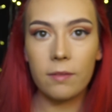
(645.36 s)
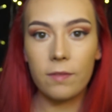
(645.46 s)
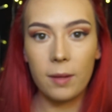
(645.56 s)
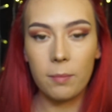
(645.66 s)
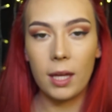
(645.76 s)

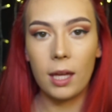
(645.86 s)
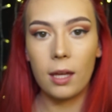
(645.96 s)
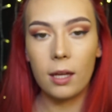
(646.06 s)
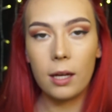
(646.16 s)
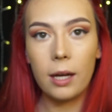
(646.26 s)
Fit
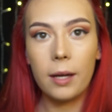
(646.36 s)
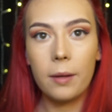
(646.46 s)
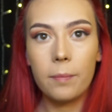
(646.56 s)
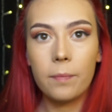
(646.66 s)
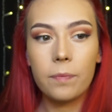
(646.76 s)
Me
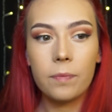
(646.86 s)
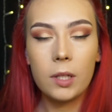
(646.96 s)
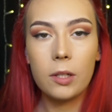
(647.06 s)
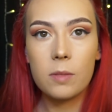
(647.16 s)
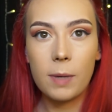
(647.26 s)

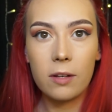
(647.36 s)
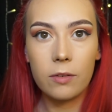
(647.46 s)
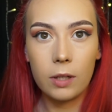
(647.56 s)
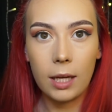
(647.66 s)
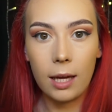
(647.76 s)
loose powder
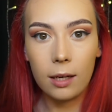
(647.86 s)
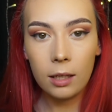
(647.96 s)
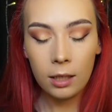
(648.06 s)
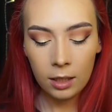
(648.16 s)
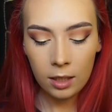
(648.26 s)
on again,
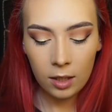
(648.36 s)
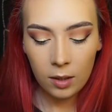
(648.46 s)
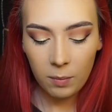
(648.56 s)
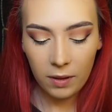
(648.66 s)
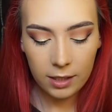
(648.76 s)

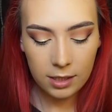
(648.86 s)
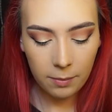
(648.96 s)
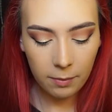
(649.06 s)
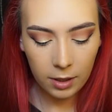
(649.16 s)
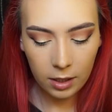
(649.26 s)
but this time
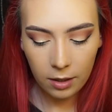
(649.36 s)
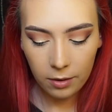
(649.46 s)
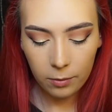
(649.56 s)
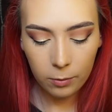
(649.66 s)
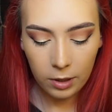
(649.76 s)
I'm going to
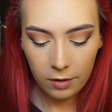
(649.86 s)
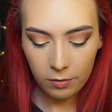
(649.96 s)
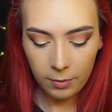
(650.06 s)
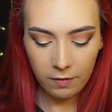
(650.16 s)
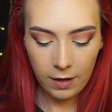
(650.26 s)
go all over
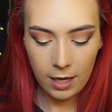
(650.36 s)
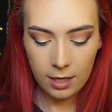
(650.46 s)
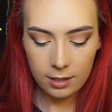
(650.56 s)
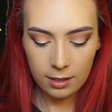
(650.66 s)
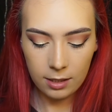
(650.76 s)
my
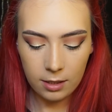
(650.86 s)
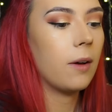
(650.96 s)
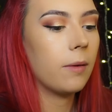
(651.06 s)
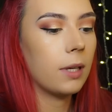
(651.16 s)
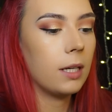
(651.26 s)
face. Now
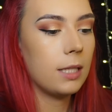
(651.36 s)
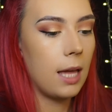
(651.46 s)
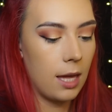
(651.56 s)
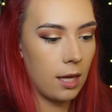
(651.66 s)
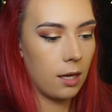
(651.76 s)
I'm going to
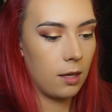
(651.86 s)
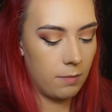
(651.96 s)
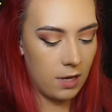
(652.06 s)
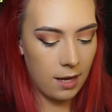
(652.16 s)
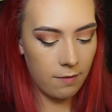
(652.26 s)
take
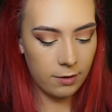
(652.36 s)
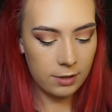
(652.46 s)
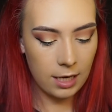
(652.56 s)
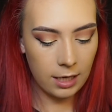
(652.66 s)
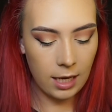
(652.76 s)
my Real
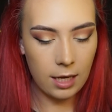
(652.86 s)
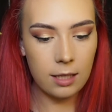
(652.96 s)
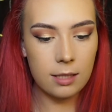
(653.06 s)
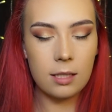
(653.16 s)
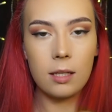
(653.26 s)

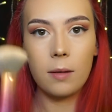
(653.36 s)
Techniques